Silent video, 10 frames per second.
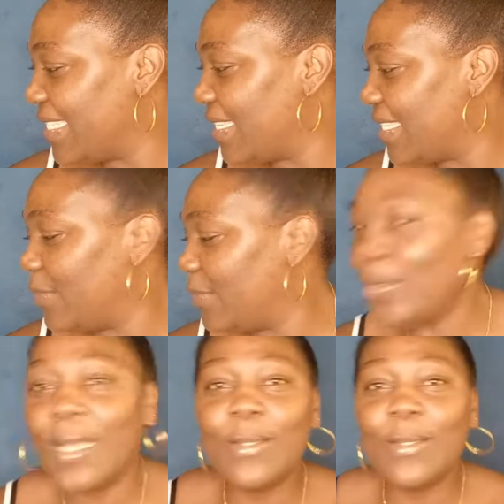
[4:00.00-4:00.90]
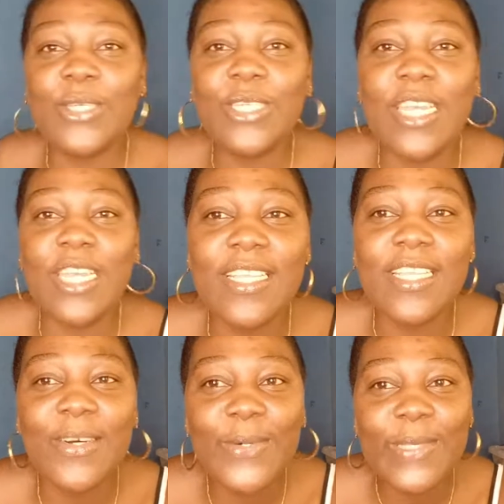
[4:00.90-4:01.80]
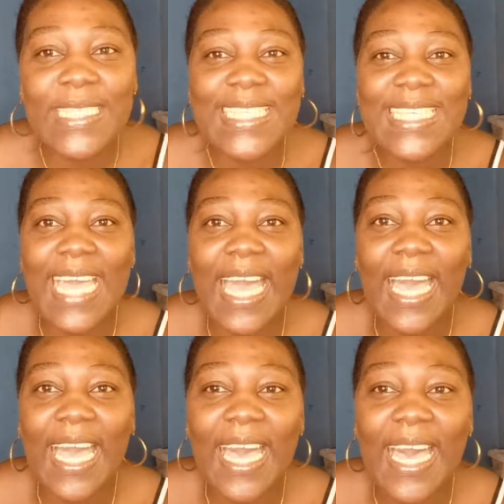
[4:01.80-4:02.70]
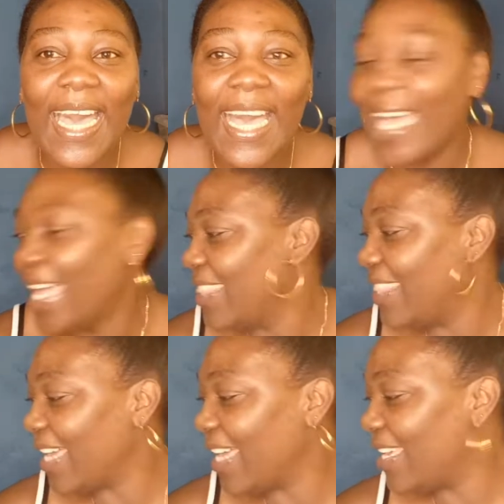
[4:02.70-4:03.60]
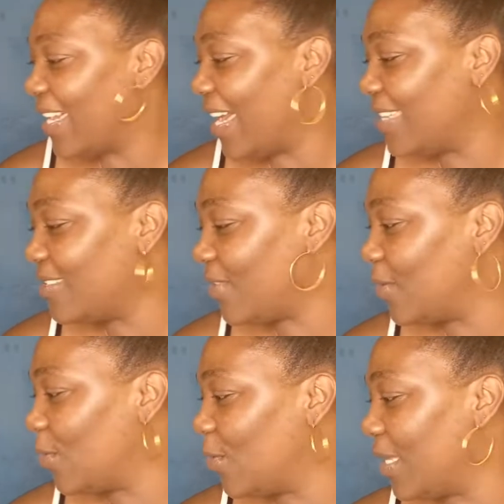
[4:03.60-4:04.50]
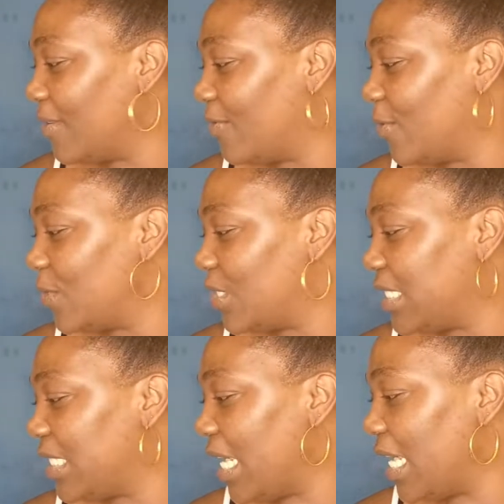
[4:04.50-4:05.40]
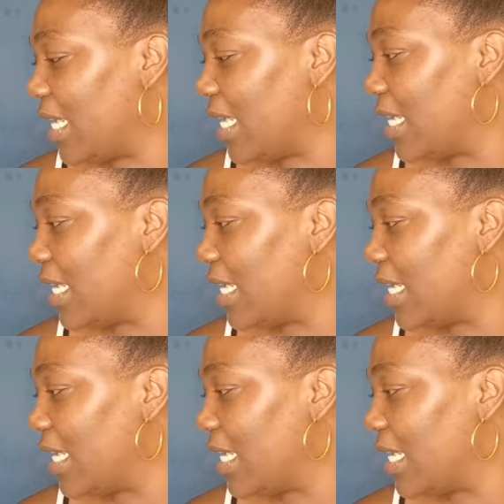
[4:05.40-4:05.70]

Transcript: So let me do a little share note. Thank you guys for the wonderful share.